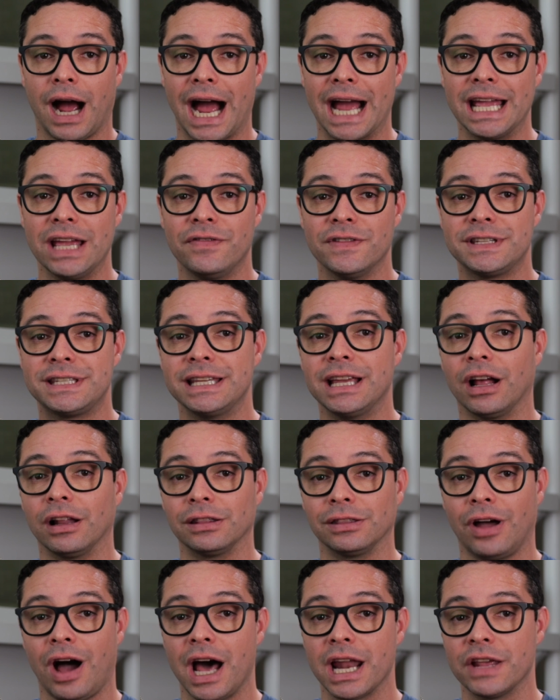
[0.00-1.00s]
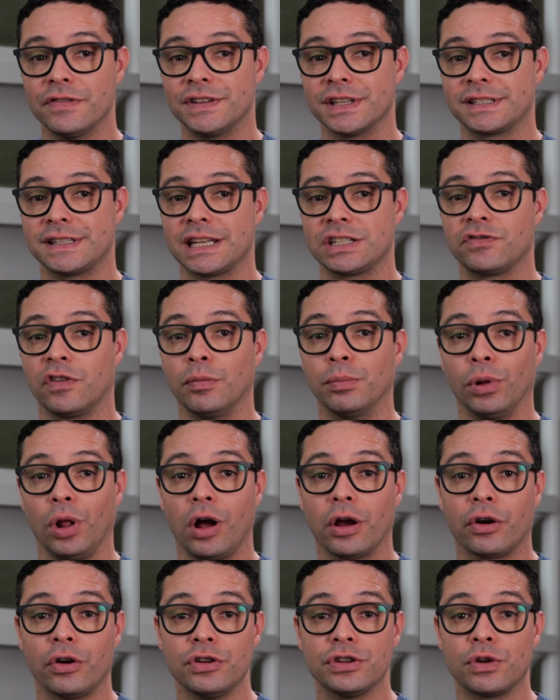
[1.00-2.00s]
I even see a lot of successful
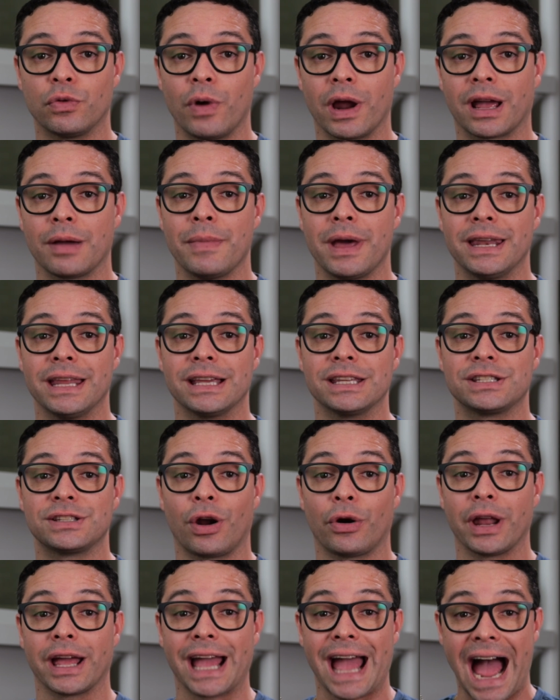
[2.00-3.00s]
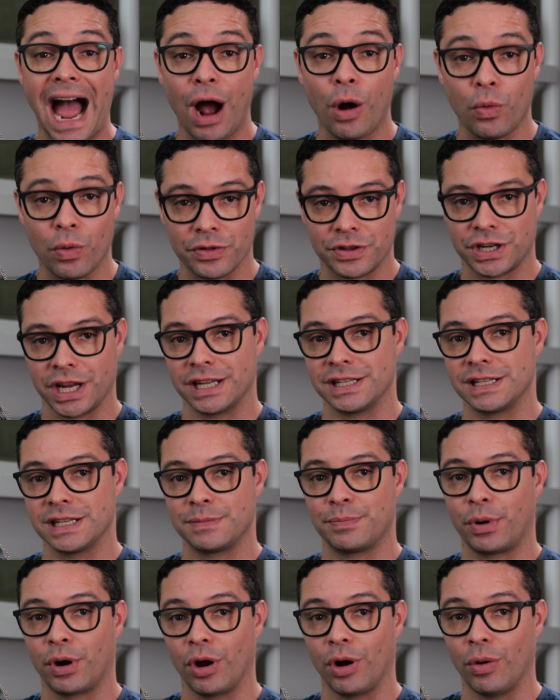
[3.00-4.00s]
bloggers recommending starting out with Genesis
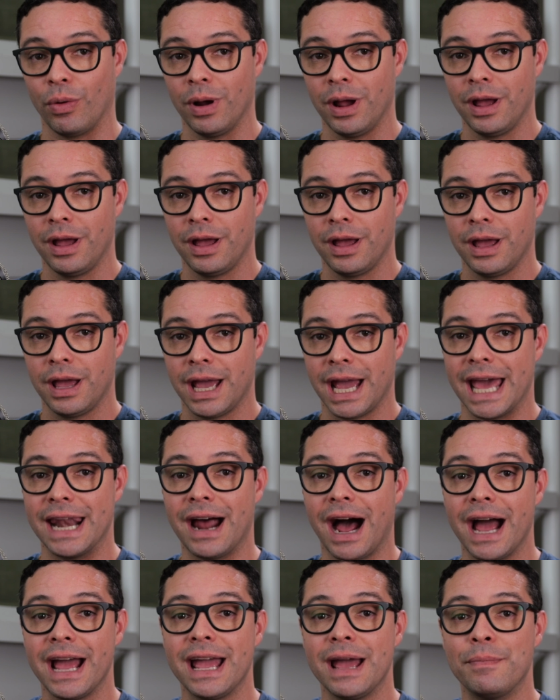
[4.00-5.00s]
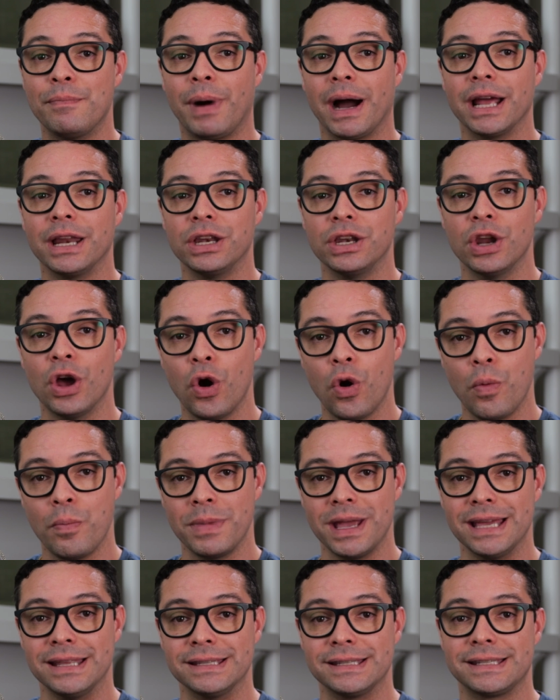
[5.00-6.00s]
Pro. And I am by no
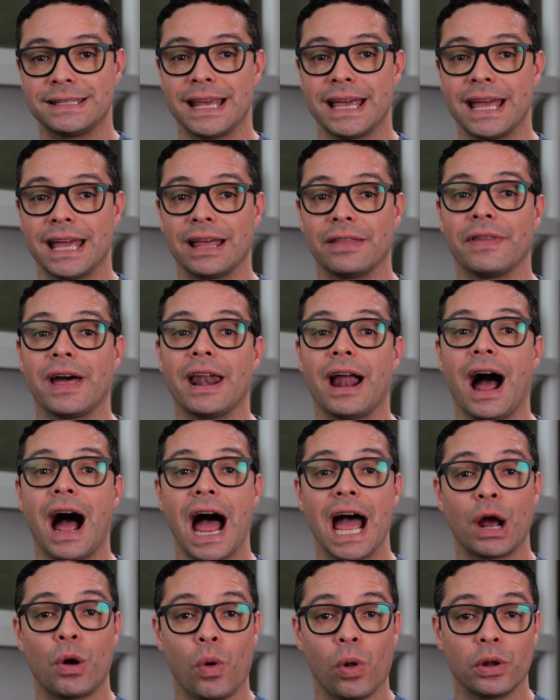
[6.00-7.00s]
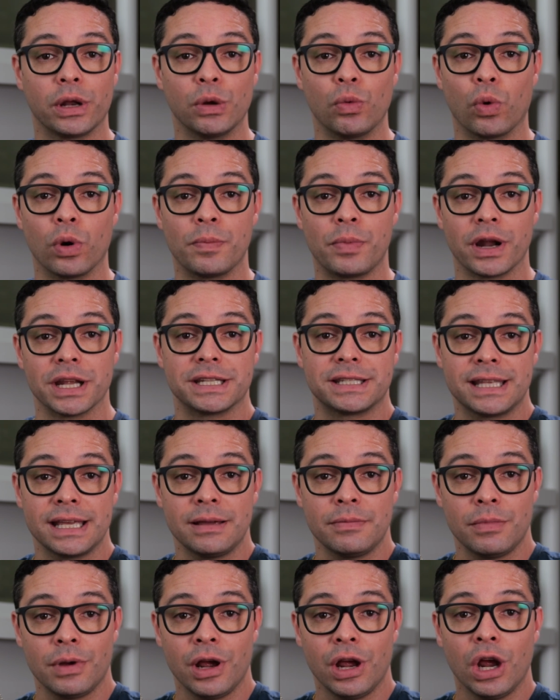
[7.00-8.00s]
means saying that a high-quality WordPress
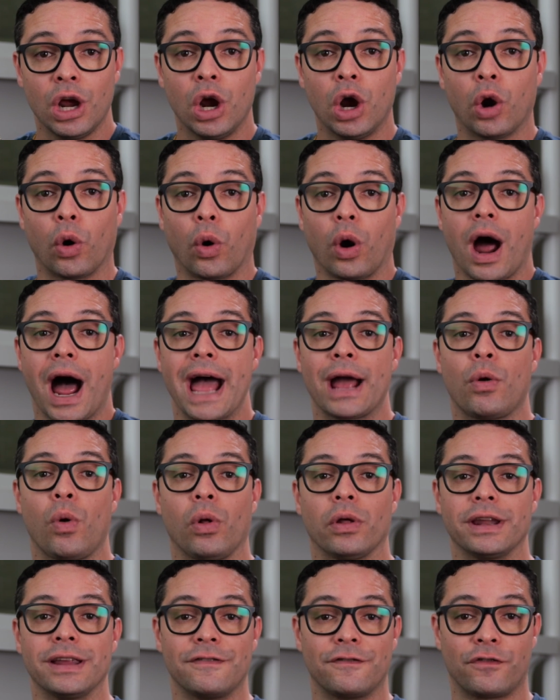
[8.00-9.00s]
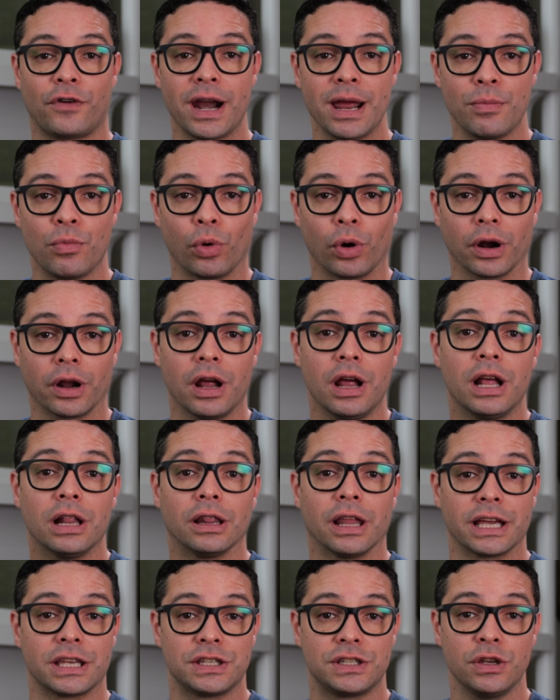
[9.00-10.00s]
theme or a high-quality framework
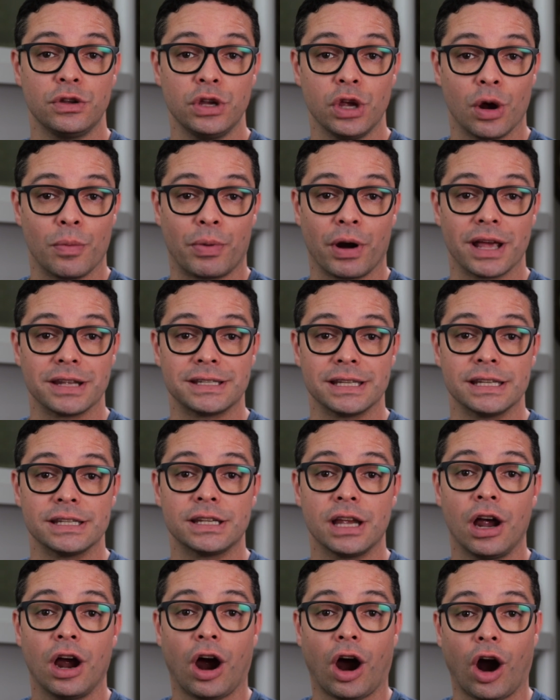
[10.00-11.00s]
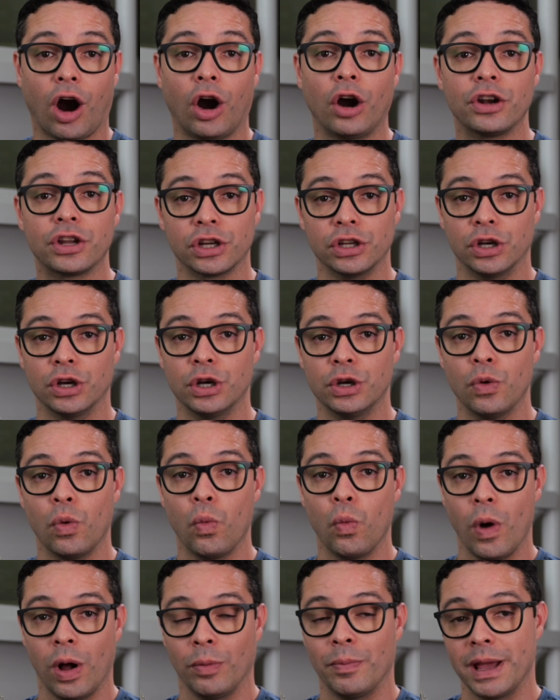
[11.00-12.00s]
like StudioPress's aren't good,
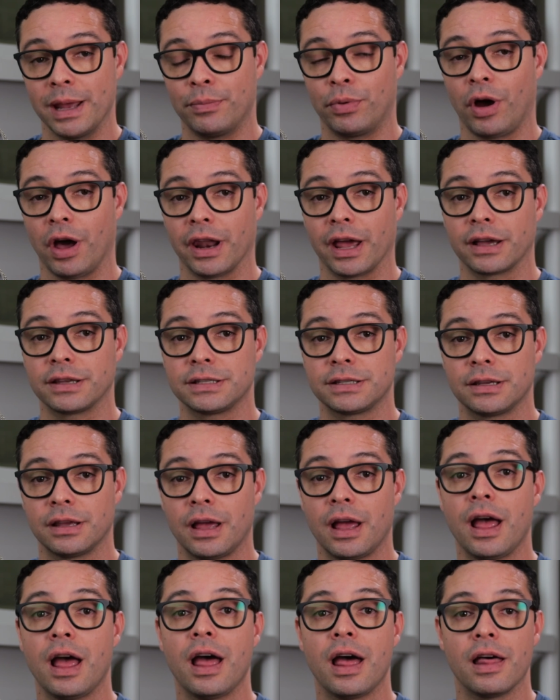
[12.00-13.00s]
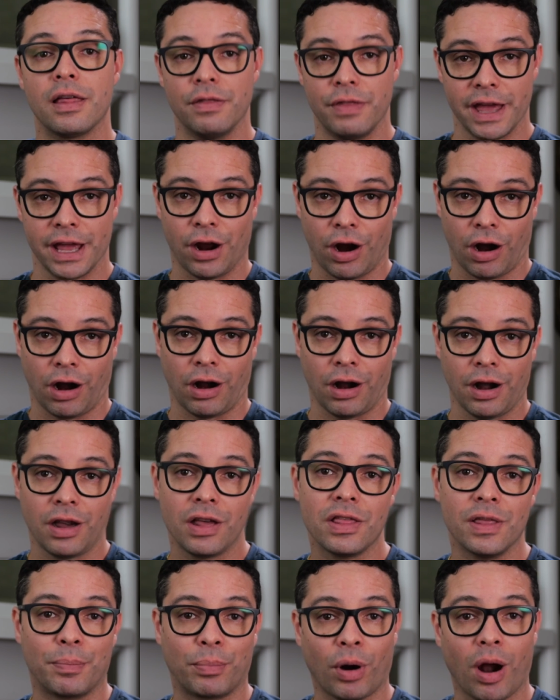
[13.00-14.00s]
well-made products. They are.
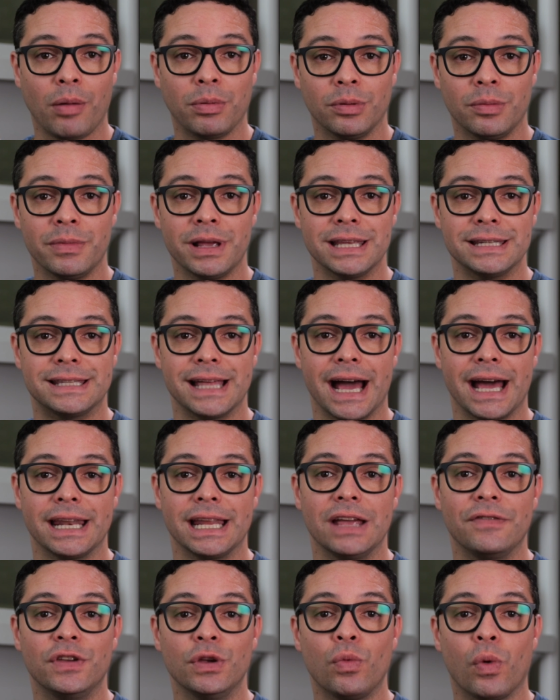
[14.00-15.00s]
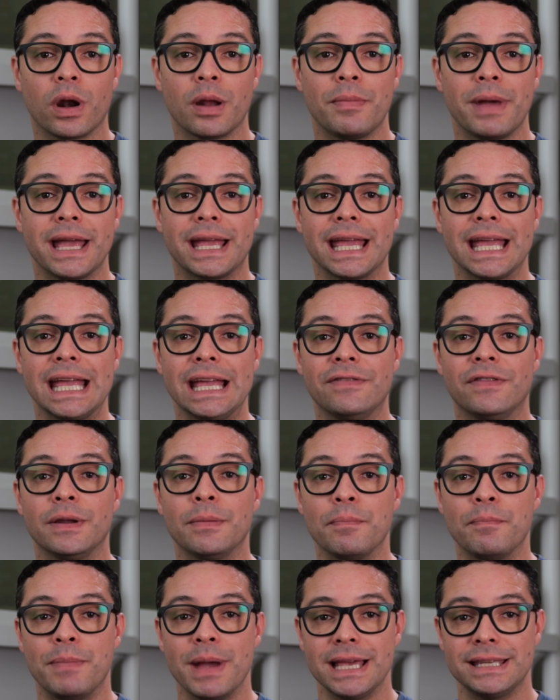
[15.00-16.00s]
The problem is that if you want to make
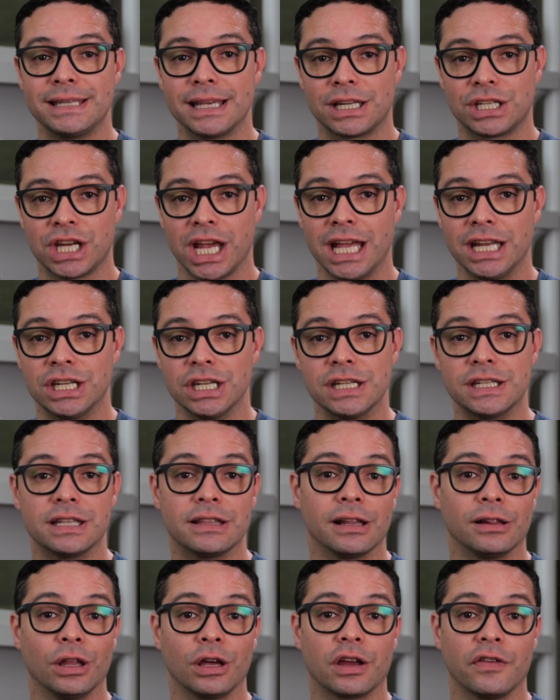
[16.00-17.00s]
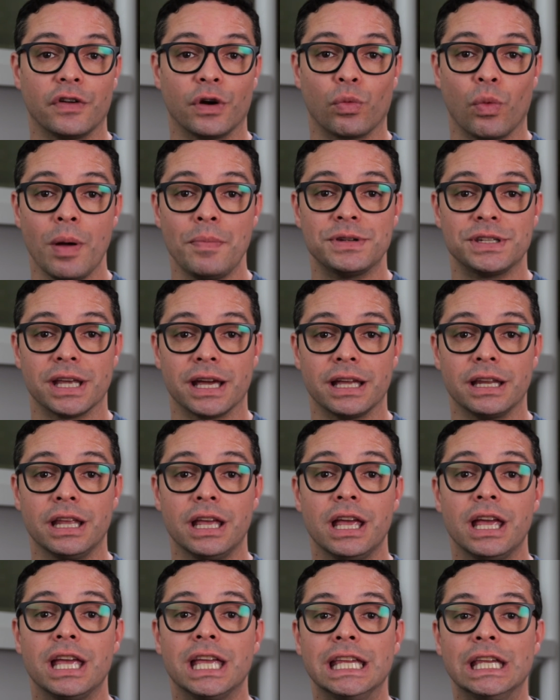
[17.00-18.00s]
even basic changes to the look of your website,
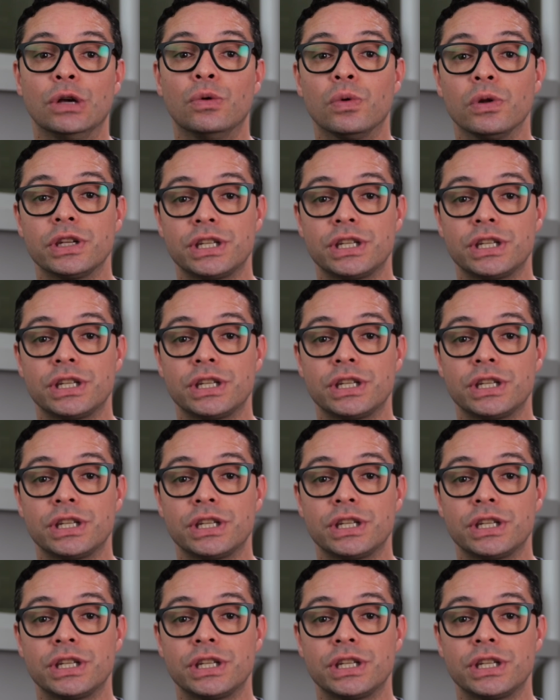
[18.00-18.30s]
you will